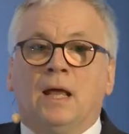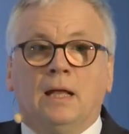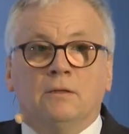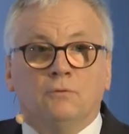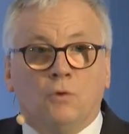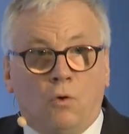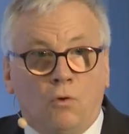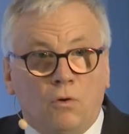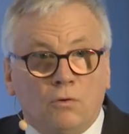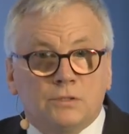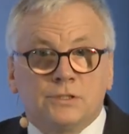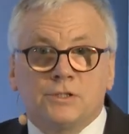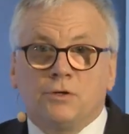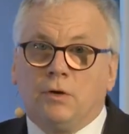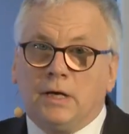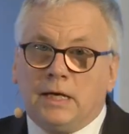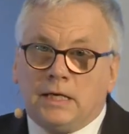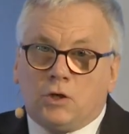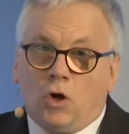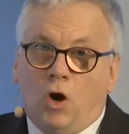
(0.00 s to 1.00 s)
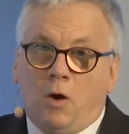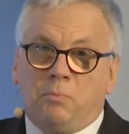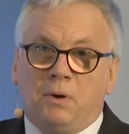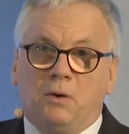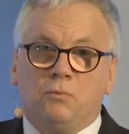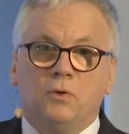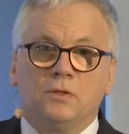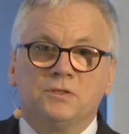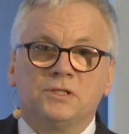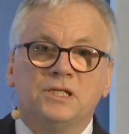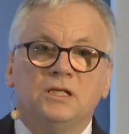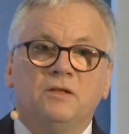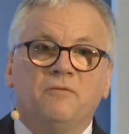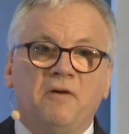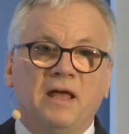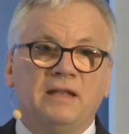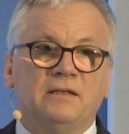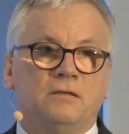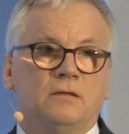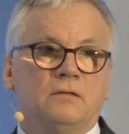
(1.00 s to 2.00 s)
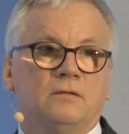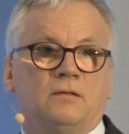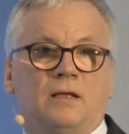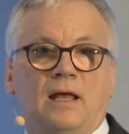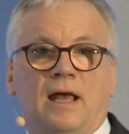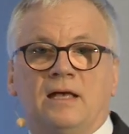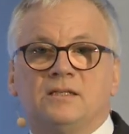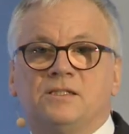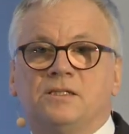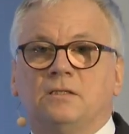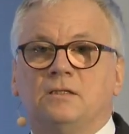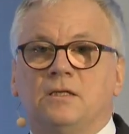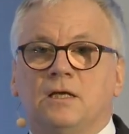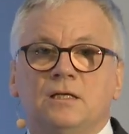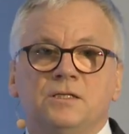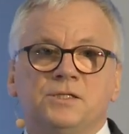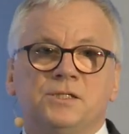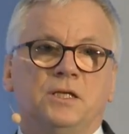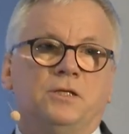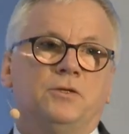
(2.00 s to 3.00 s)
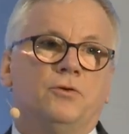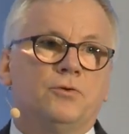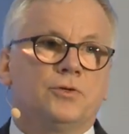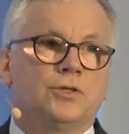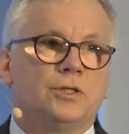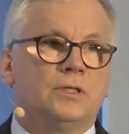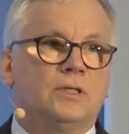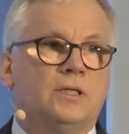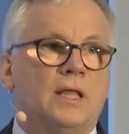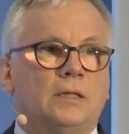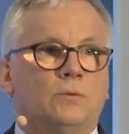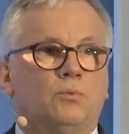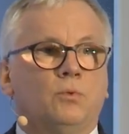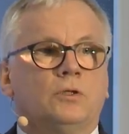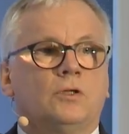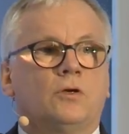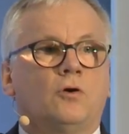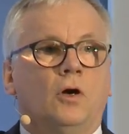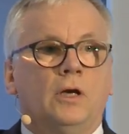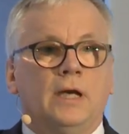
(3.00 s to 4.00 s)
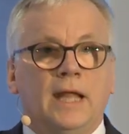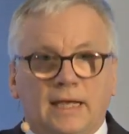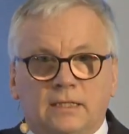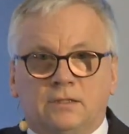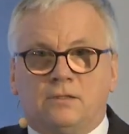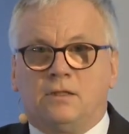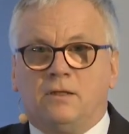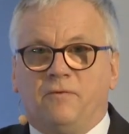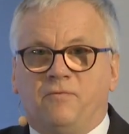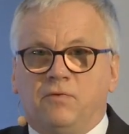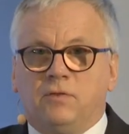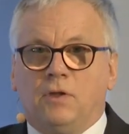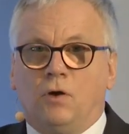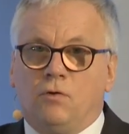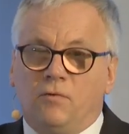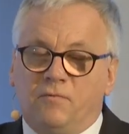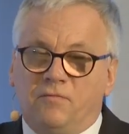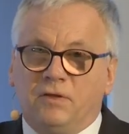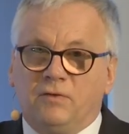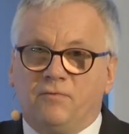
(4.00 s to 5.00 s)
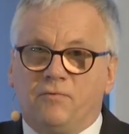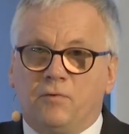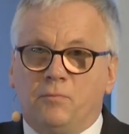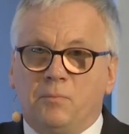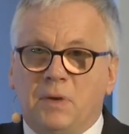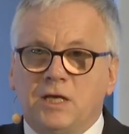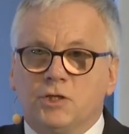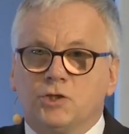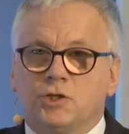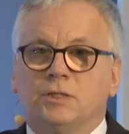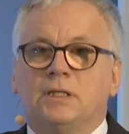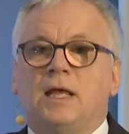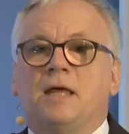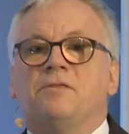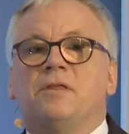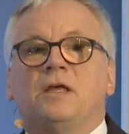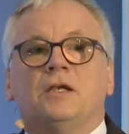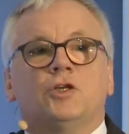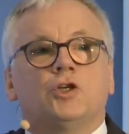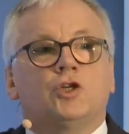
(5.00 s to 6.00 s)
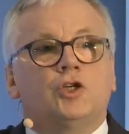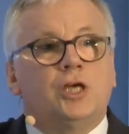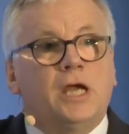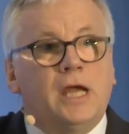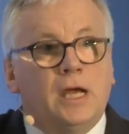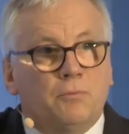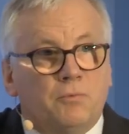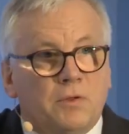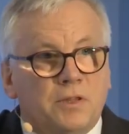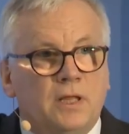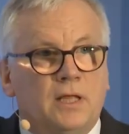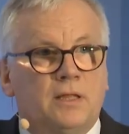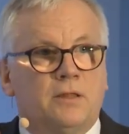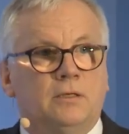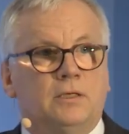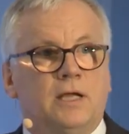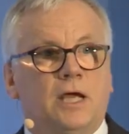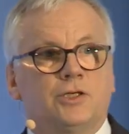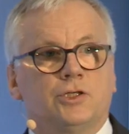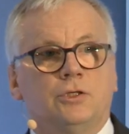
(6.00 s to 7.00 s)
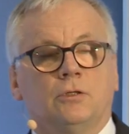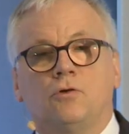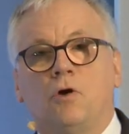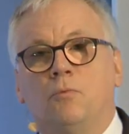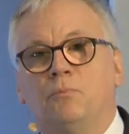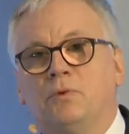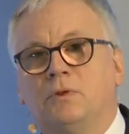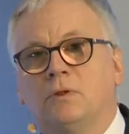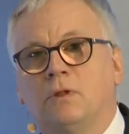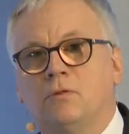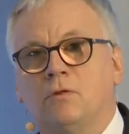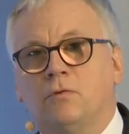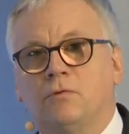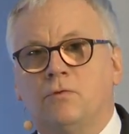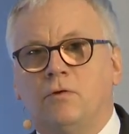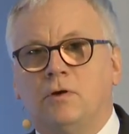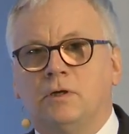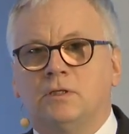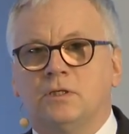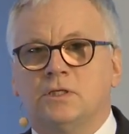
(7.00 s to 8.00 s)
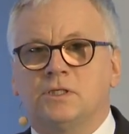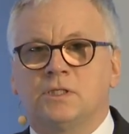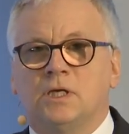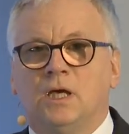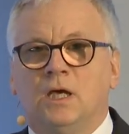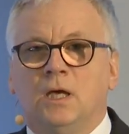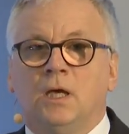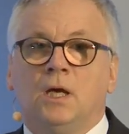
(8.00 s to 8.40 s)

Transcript: And also, EIOPA was invented as an institution that would collect the flow of information and then share with other national competent authorities.